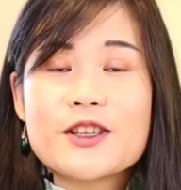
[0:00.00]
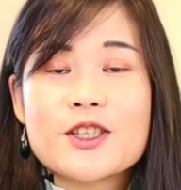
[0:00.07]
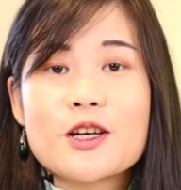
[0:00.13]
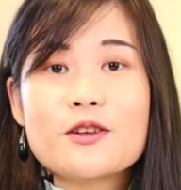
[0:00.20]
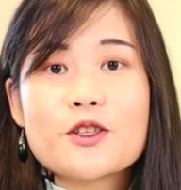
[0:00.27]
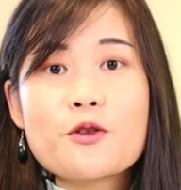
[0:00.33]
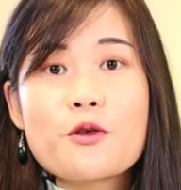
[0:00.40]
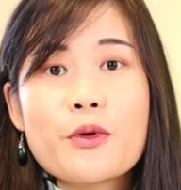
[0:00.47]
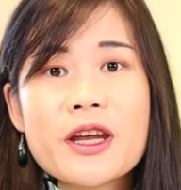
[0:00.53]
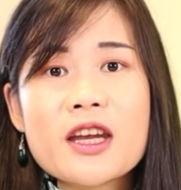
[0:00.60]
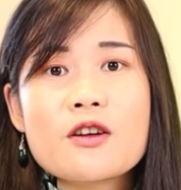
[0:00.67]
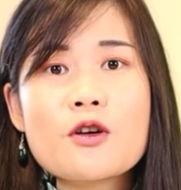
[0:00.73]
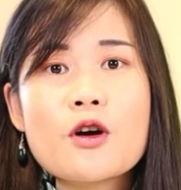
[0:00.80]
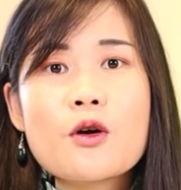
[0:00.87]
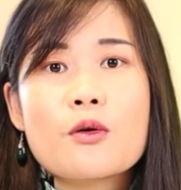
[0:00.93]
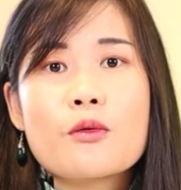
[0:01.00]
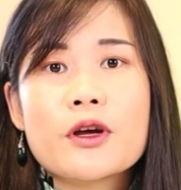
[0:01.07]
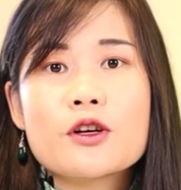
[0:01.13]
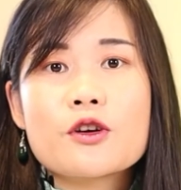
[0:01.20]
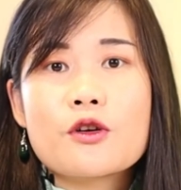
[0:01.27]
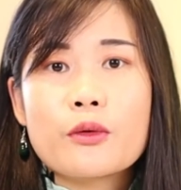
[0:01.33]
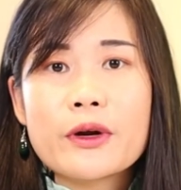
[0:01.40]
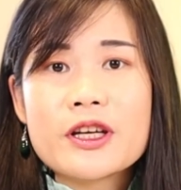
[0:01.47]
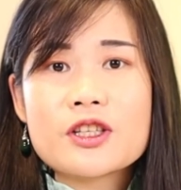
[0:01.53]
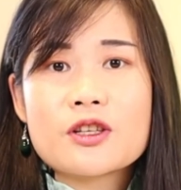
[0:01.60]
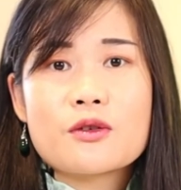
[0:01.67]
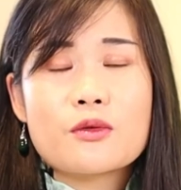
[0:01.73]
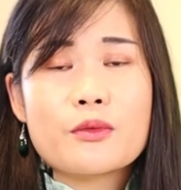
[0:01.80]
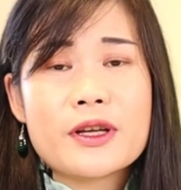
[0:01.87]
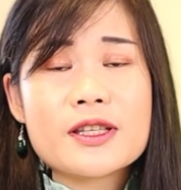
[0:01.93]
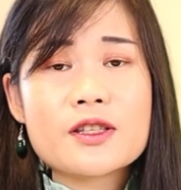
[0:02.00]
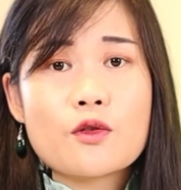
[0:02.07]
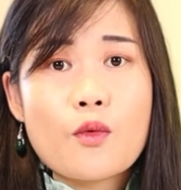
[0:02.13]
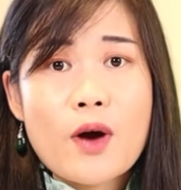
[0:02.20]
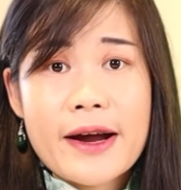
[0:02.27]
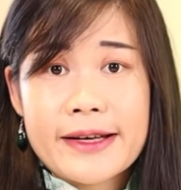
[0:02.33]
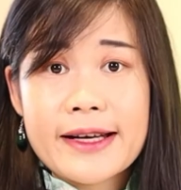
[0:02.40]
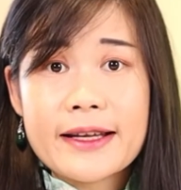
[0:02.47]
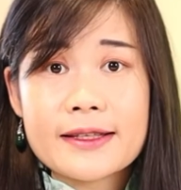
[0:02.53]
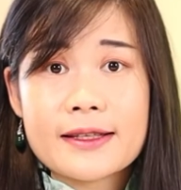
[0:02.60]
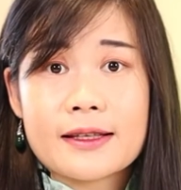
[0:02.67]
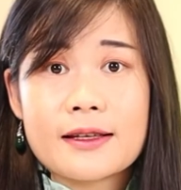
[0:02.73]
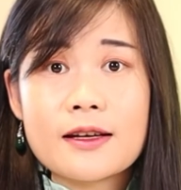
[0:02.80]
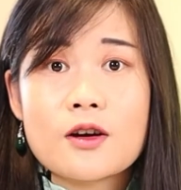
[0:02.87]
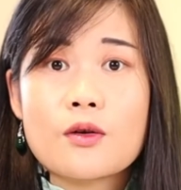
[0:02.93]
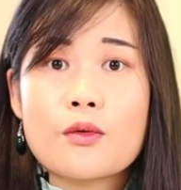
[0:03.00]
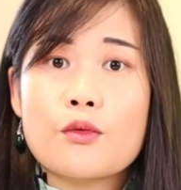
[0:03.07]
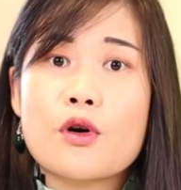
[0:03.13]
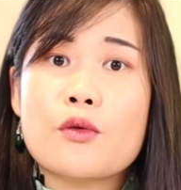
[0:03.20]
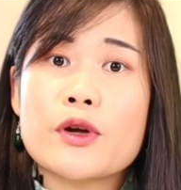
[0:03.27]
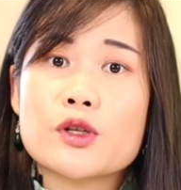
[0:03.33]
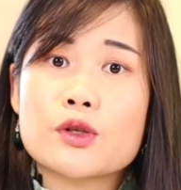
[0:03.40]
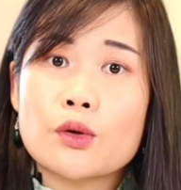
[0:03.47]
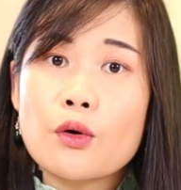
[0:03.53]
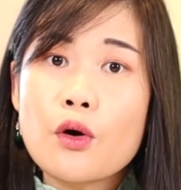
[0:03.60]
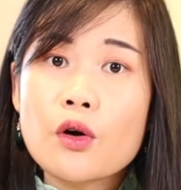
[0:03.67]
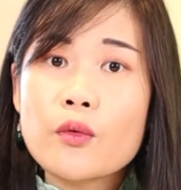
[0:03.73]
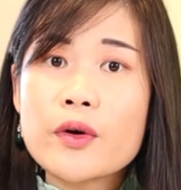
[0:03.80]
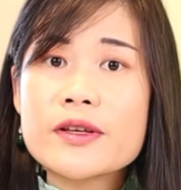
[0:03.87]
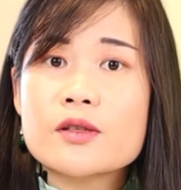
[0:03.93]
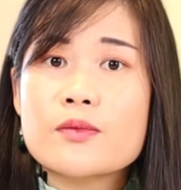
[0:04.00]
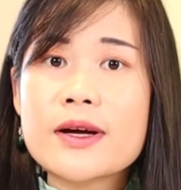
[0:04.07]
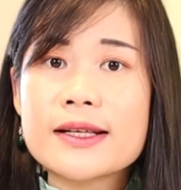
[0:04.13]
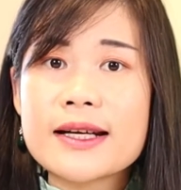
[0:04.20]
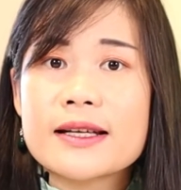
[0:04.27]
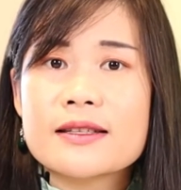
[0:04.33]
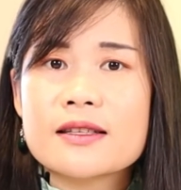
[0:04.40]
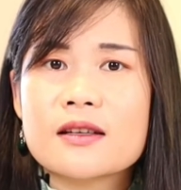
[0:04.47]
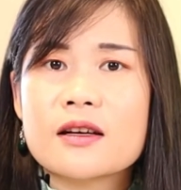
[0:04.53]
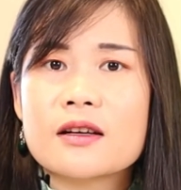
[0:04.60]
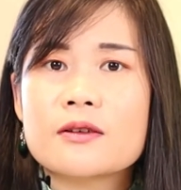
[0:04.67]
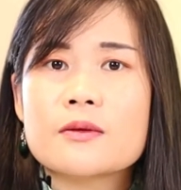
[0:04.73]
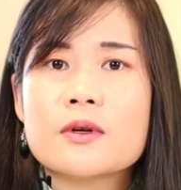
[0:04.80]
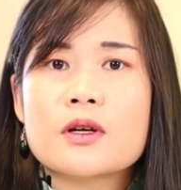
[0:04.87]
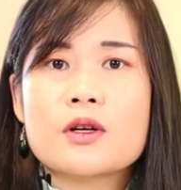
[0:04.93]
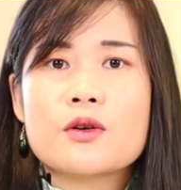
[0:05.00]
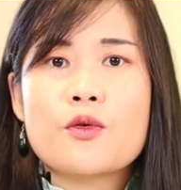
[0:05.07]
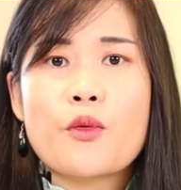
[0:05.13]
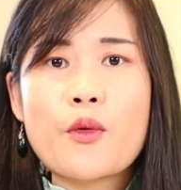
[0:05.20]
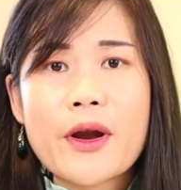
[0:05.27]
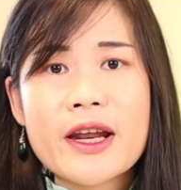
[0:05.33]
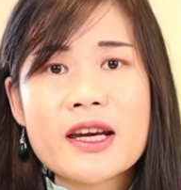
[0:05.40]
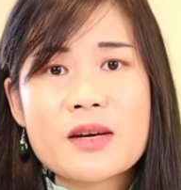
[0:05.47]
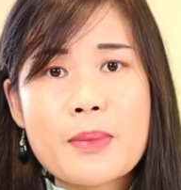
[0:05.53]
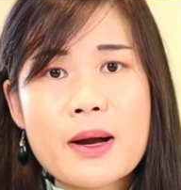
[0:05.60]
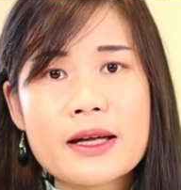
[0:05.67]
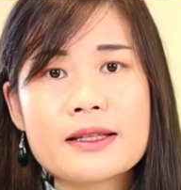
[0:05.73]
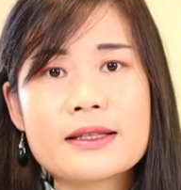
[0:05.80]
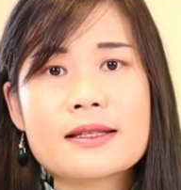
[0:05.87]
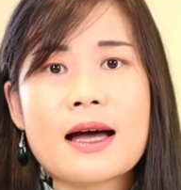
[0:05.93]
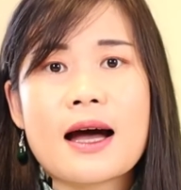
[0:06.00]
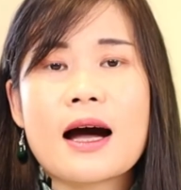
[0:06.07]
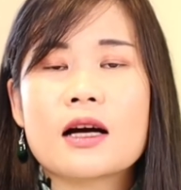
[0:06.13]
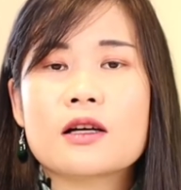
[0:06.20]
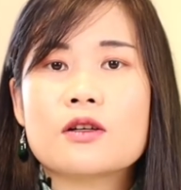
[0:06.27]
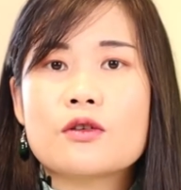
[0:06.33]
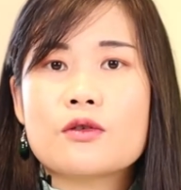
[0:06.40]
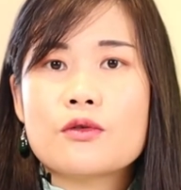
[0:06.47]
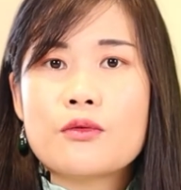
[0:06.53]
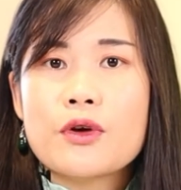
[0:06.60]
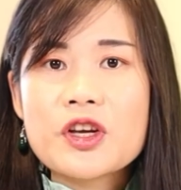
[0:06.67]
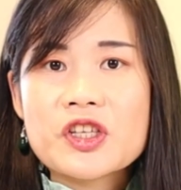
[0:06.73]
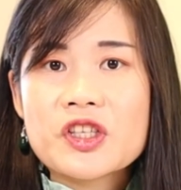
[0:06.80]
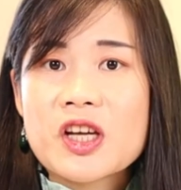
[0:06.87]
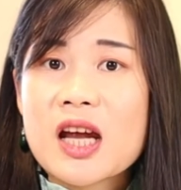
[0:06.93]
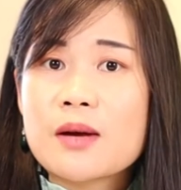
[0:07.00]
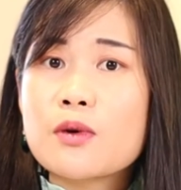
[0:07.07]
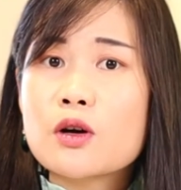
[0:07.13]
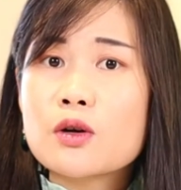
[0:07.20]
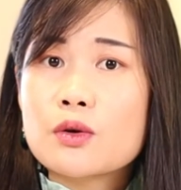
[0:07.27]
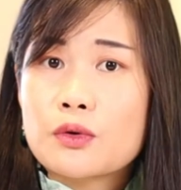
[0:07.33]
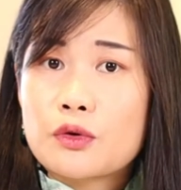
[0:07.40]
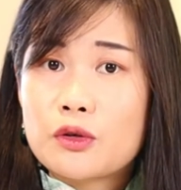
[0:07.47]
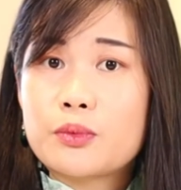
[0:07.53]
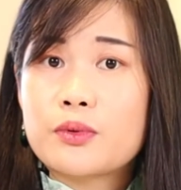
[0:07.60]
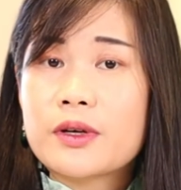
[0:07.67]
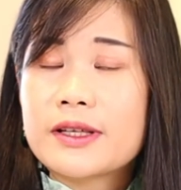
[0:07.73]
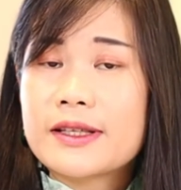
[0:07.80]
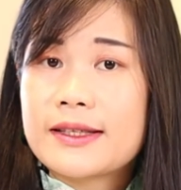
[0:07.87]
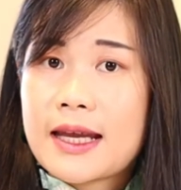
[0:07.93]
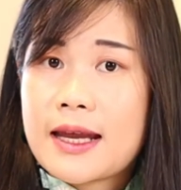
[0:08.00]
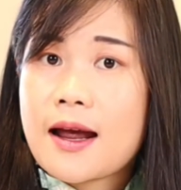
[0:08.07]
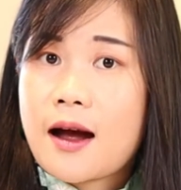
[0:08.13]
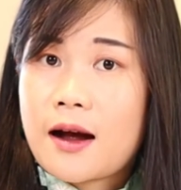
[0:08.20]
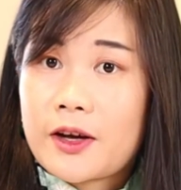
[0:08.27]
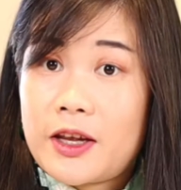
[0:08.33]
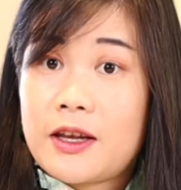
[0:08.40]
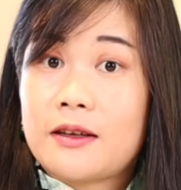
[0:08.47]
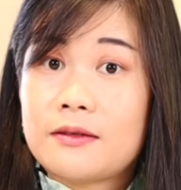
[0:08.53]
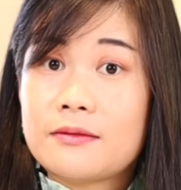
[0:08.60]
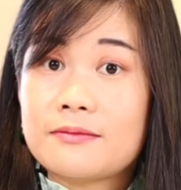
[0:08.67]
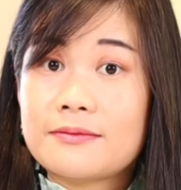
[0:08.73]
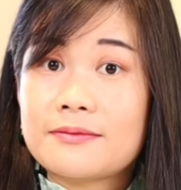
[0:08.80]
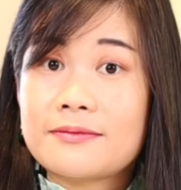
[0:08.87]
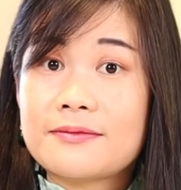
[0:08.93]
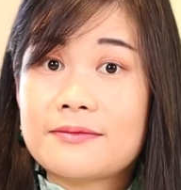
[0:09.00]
So the way we greet with one another or we talk with one another really depends on which type of group they are in.